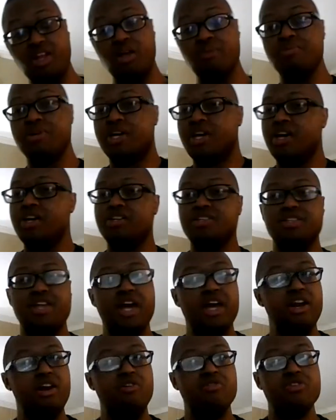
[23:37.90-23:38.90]
because
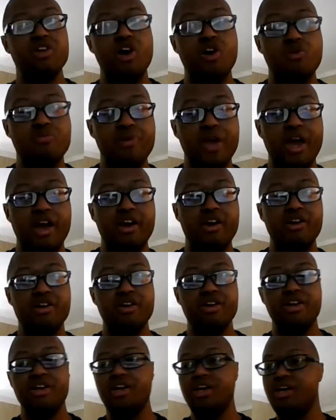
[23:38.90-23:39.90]
they don't know
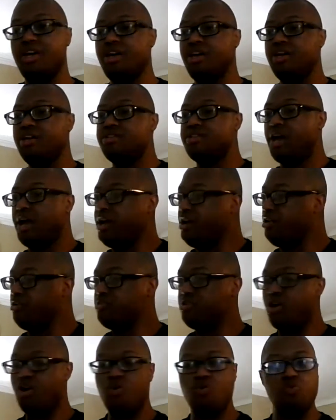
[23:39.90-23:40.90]
better. They
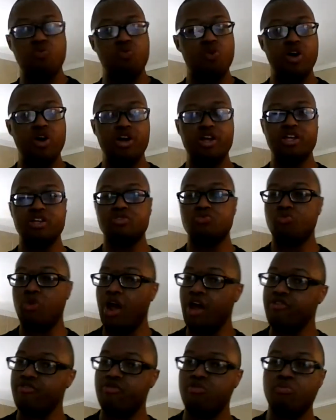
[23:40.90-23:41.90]
don't know what is
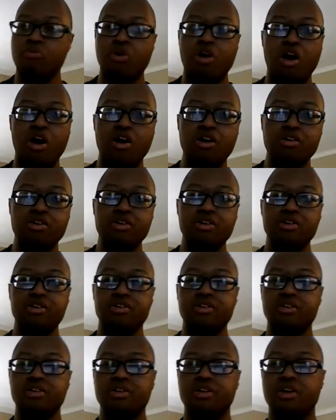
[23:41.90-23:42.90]
right from wrong.
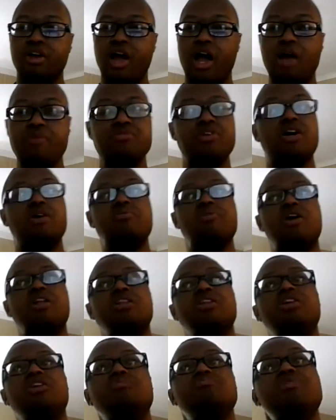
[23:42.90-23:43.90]
I'm talking
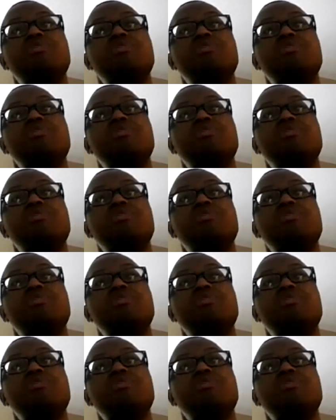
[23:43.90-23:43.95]
about little